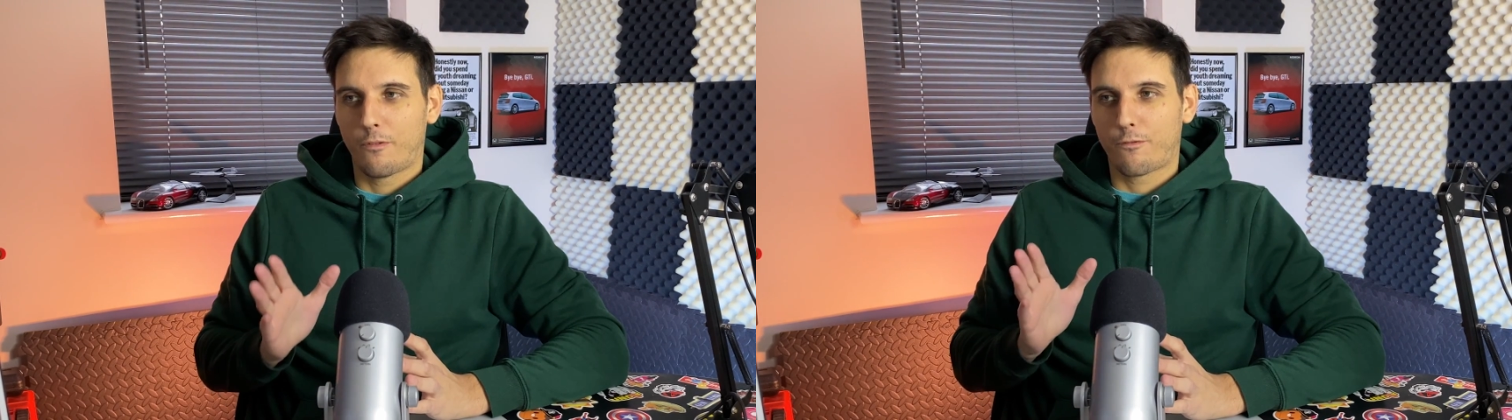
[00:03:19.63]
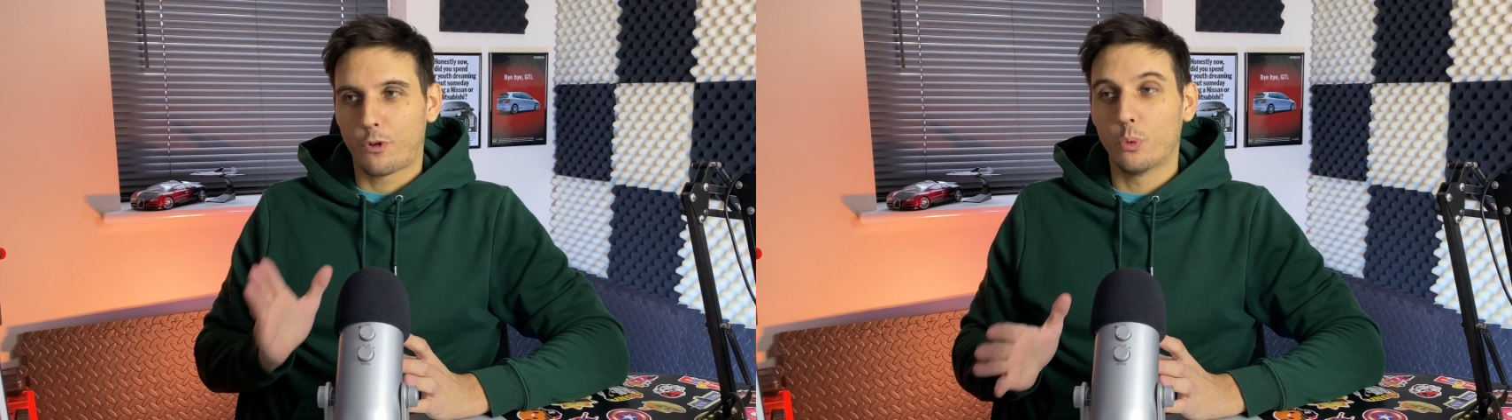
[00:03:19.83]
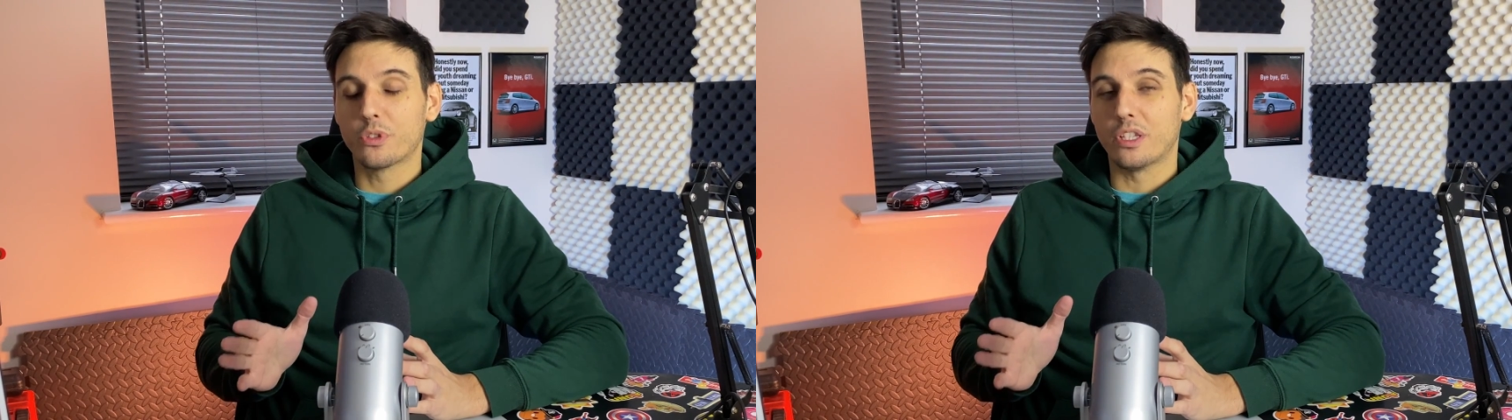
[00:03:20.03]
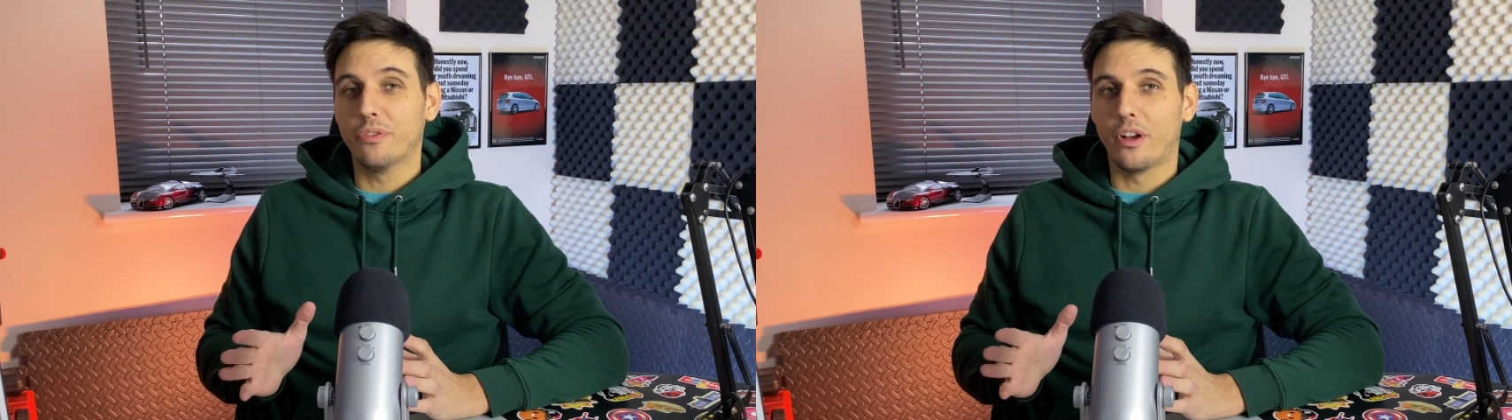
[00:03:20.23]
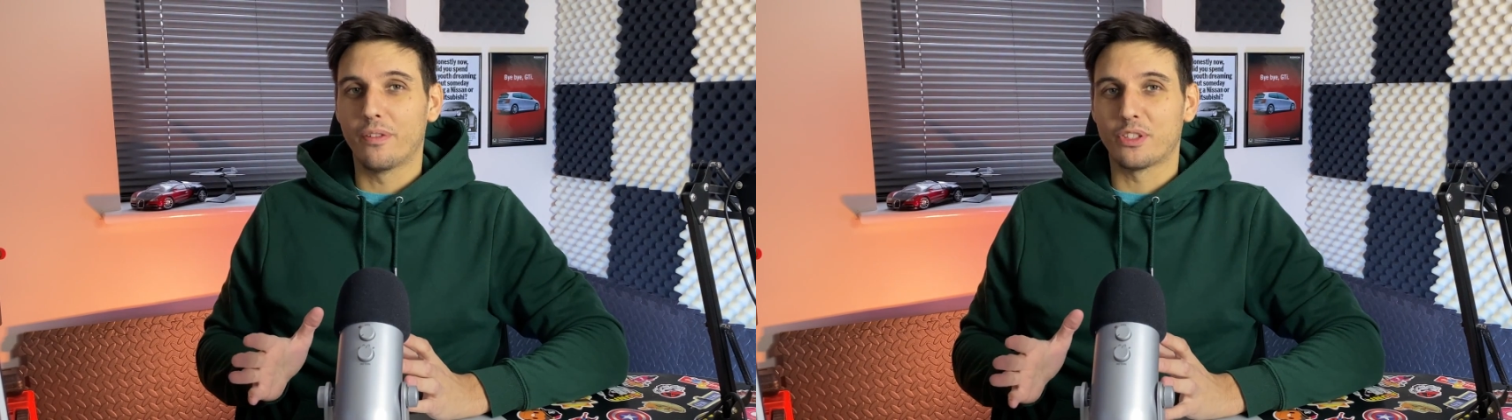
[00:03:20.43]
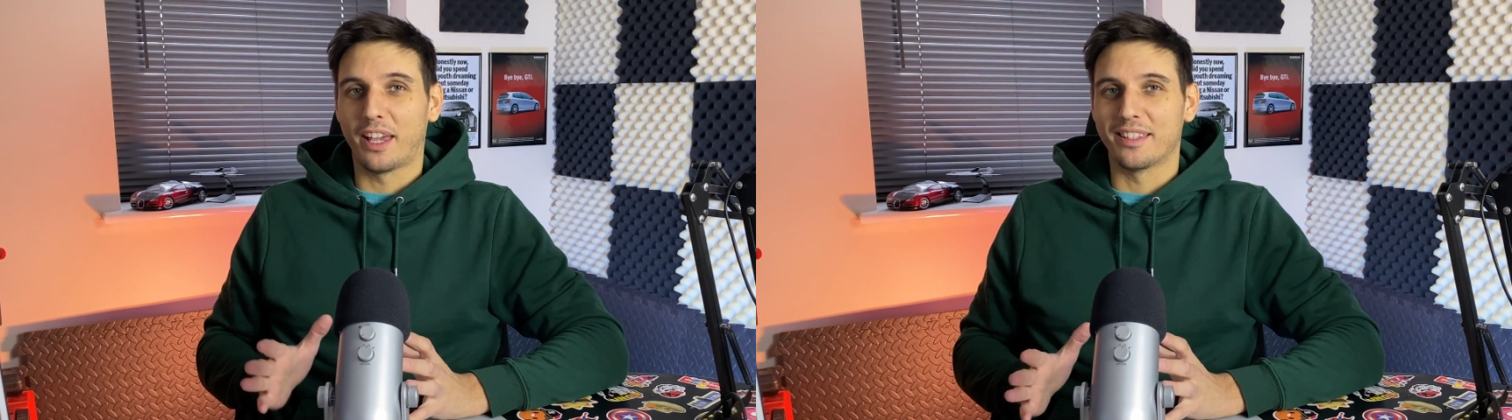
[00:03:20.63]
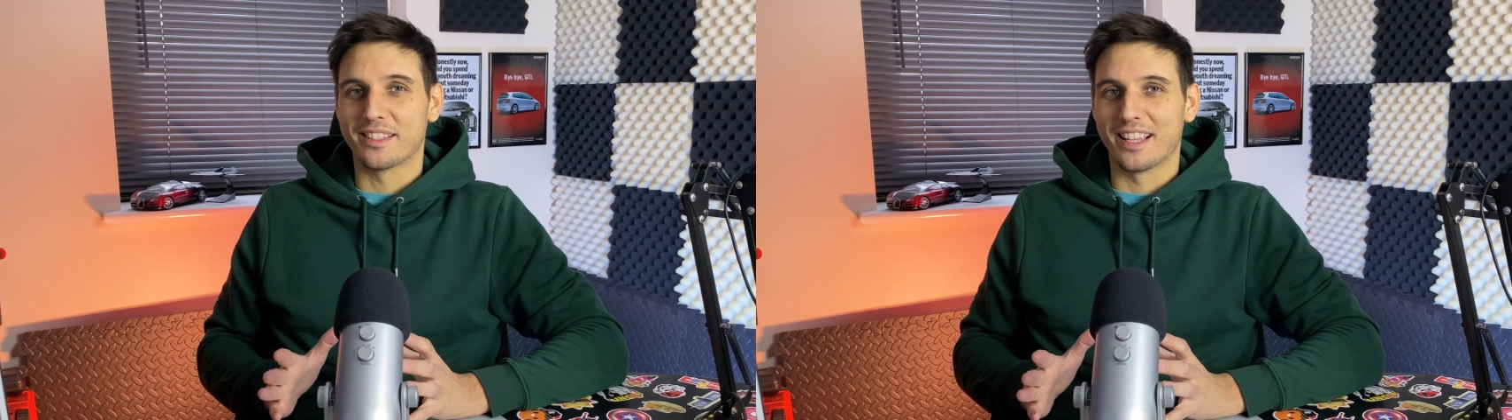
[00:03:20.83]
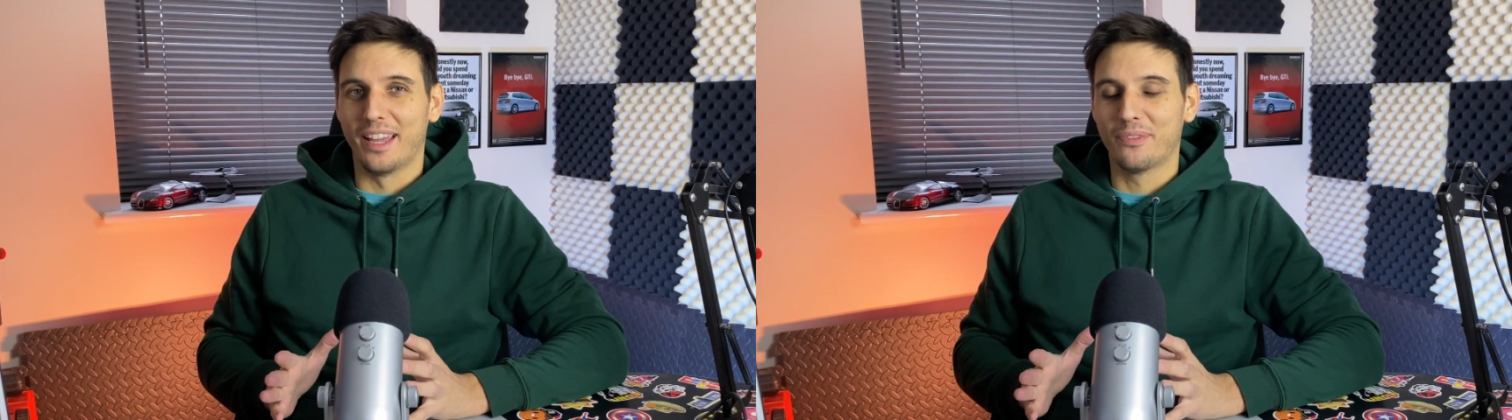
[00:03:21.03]
45 seconds
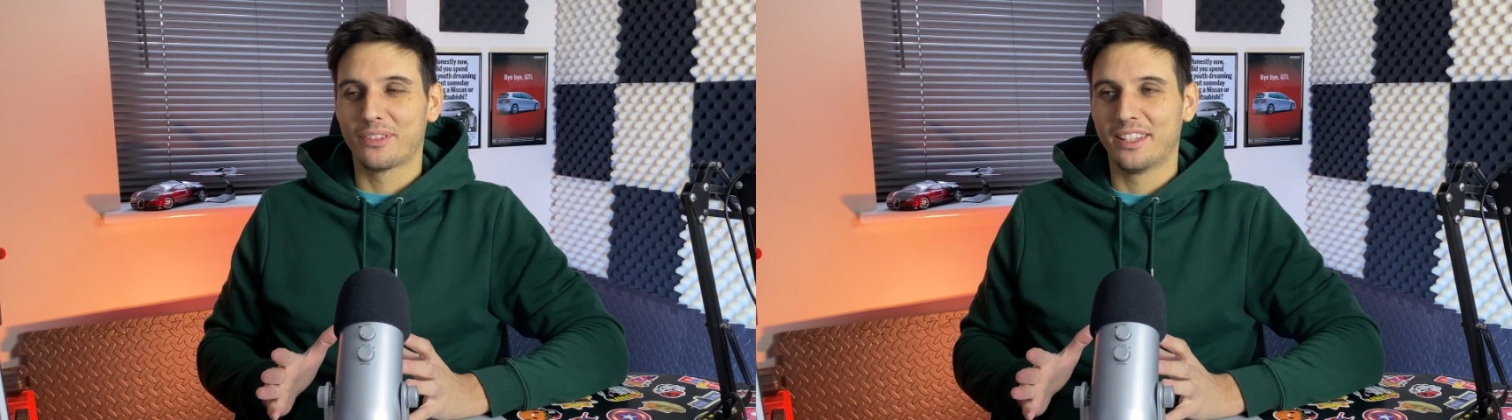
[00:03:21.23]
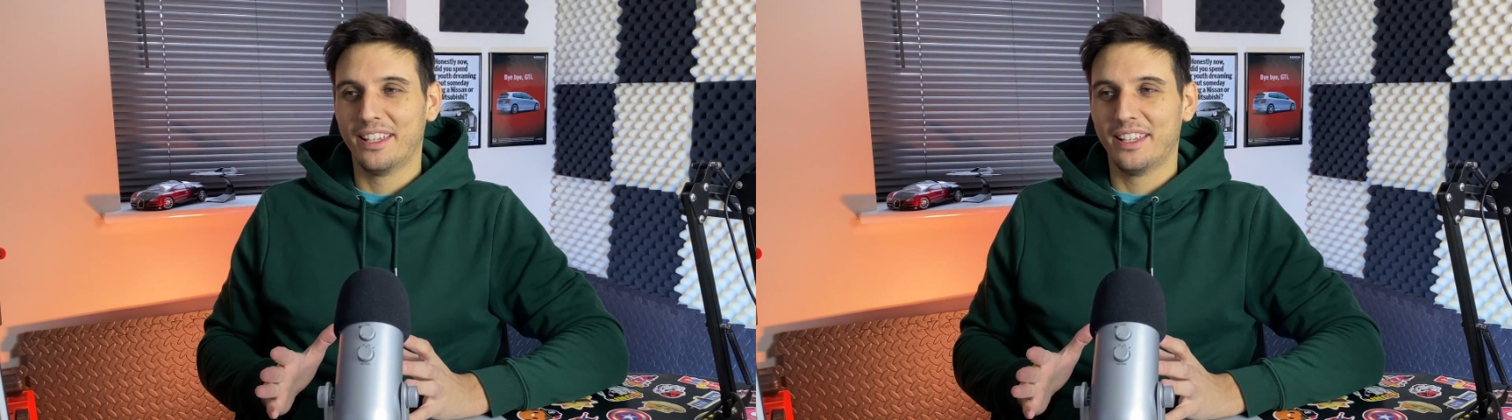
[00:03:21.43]
left.